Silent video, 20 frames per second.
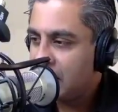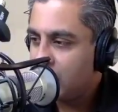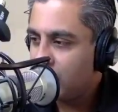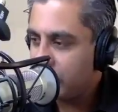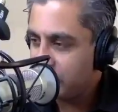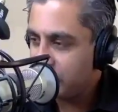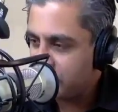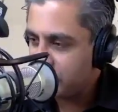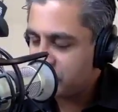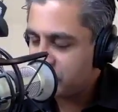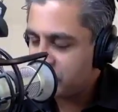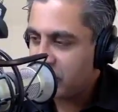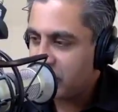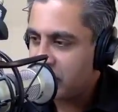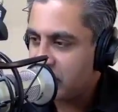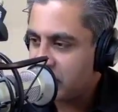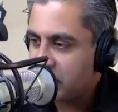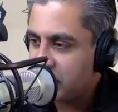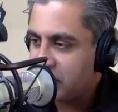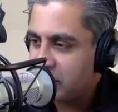when you
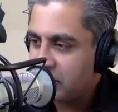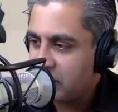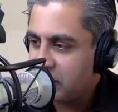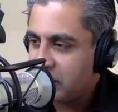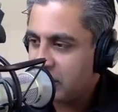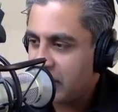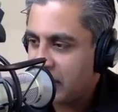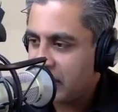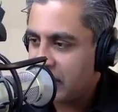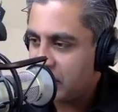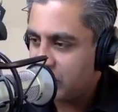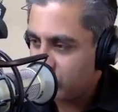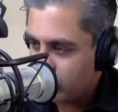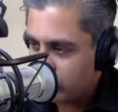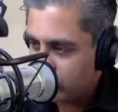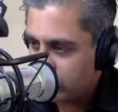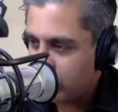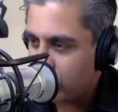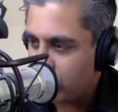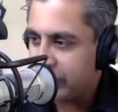start uh,
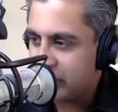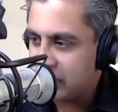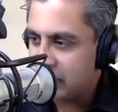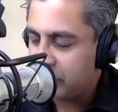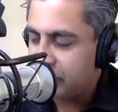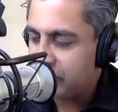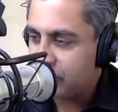going down